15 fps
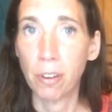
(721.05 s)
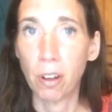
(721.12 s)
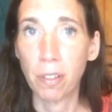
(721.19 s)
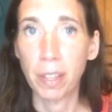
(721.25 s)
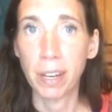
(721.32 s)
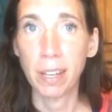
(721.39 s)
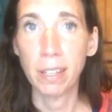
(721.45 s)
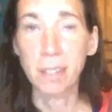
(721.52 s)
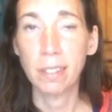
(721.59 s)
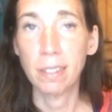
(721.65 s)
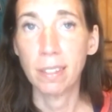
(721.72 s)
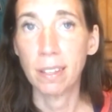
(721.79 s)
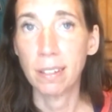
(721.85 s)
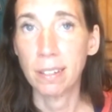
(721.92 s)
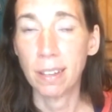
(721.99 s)
and all that is,
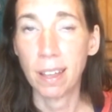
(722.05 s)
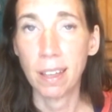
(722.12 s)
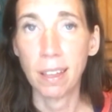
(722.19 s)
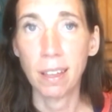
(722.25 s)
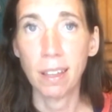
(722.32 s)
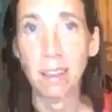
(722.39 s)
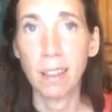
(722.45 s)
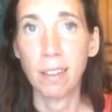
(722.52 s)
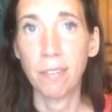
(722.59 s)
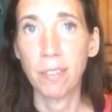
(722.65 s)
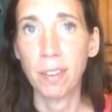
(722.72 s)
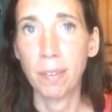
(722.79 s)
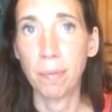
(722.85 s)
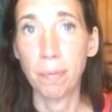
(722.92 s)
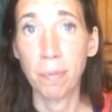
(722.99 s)
then take it. If
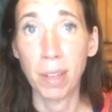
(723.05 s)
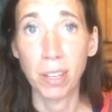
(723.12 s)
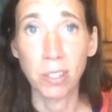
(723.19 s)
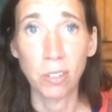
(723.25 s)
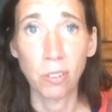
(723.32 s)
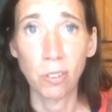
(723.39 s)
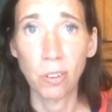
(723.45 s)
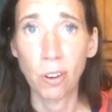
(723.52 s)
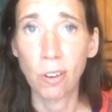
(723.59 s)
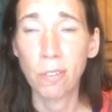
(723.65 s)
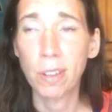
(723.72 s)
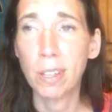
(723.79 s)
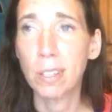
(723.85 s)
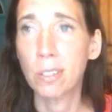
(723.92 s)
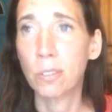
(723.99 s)
it makes you
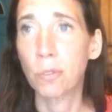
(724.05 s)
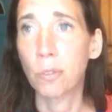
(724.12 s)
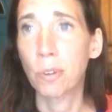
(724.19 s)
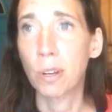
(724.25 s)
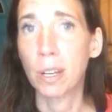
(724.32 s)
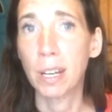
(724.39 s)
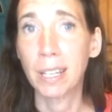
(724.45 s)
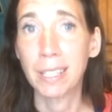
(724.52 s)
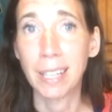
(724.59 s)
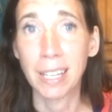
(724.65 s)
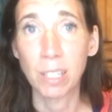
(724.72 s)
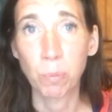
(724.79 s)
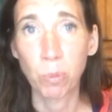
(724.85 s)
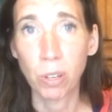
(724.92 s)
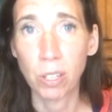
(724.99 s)
nervous or it
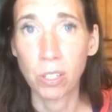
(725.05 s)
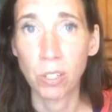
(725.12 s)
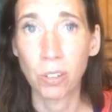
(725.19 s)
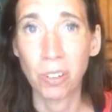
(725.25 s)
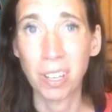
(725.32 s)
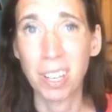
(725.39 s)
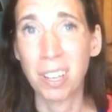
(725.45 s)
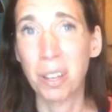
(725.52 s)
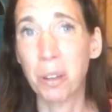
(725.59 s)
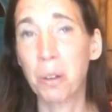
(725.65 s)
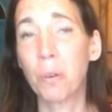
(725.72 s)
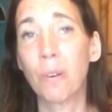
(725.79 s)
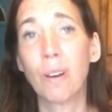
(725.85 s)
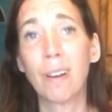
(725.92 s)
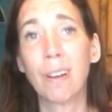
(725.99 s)
exasperates your ego,